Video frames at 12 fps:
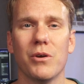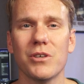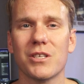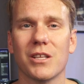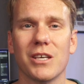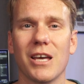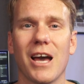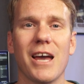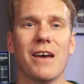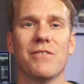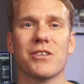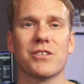Personally, I
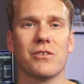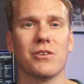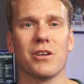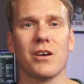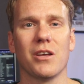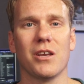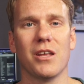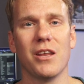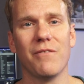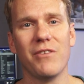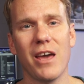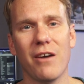have this turned on and
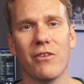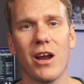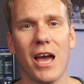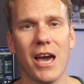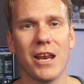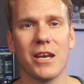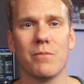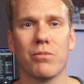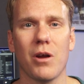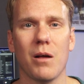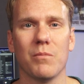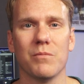have never had any
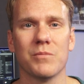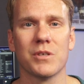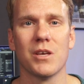problems,